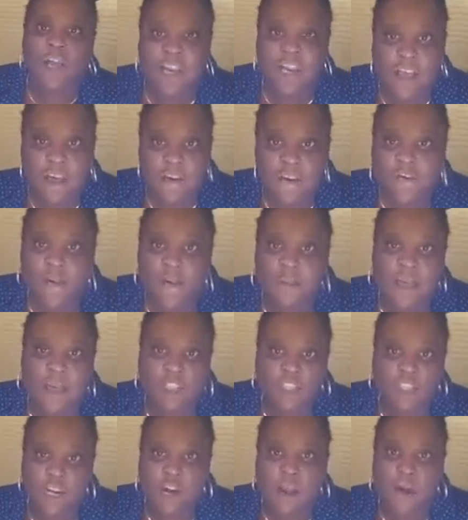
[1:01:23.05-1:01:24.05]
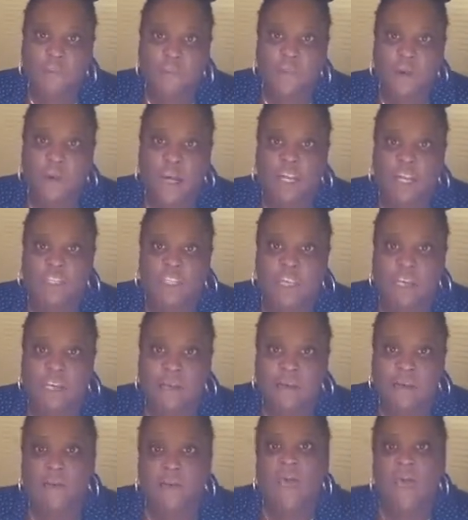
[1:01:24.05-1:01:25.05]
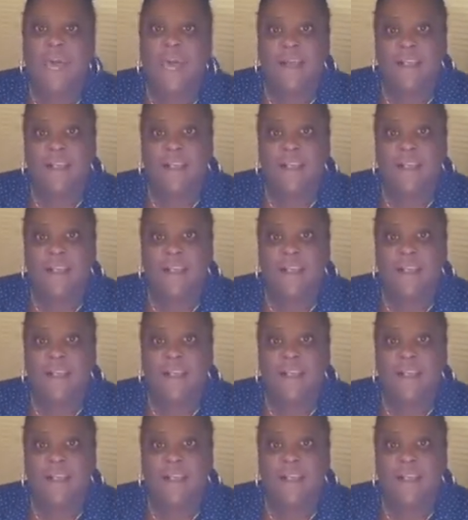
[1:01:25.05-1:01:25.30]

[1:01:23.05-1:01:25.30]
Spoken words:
that the information that I'm bringing to you